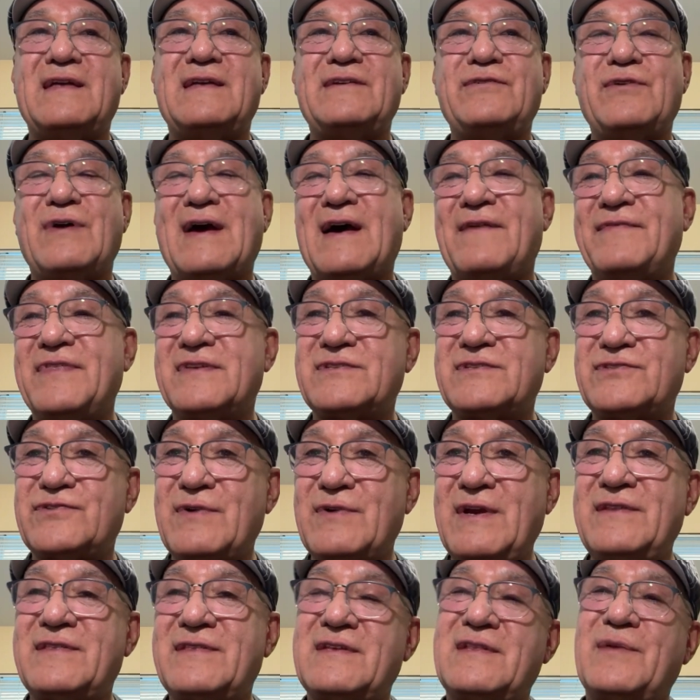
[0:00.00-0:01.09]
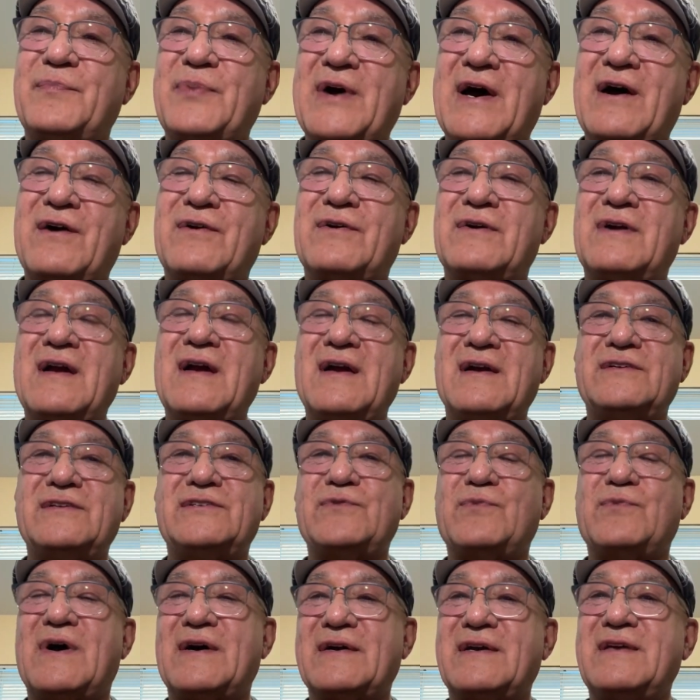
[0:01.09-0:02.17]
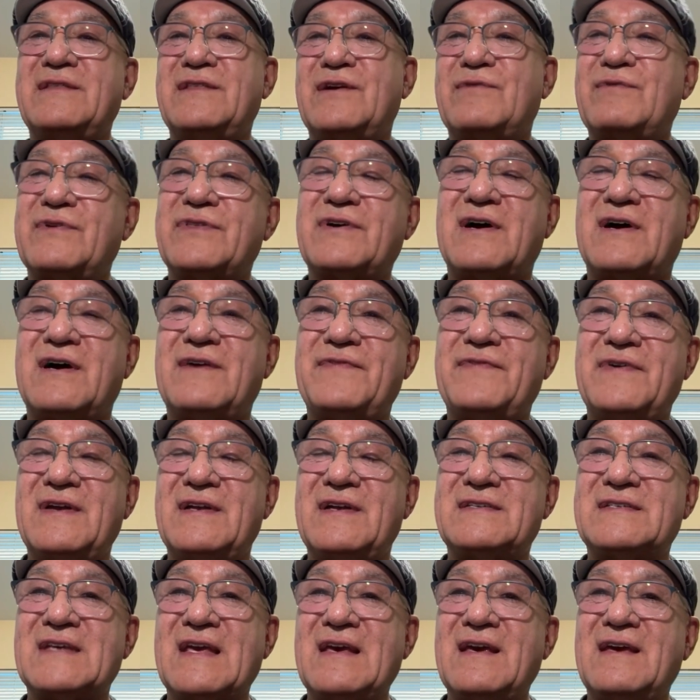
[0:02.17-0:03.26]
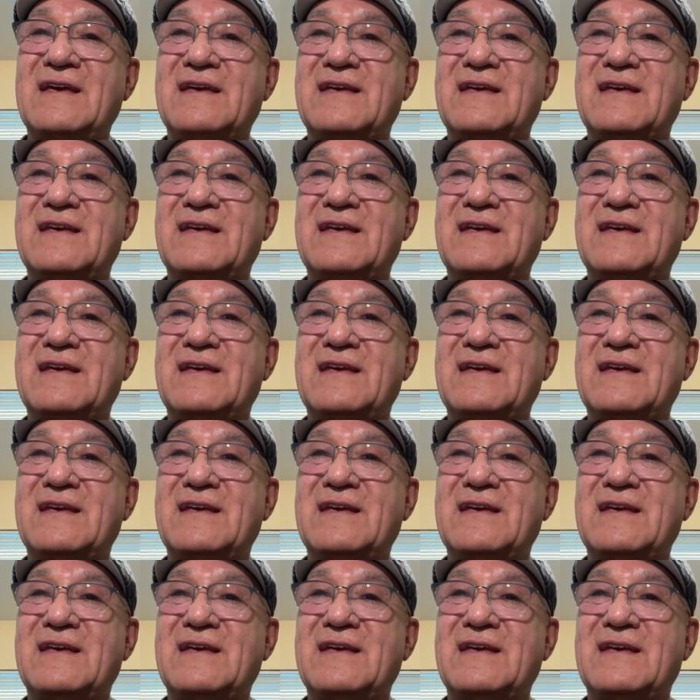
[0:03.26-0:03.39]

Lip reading: you have the strength and the power to walk in there with confidence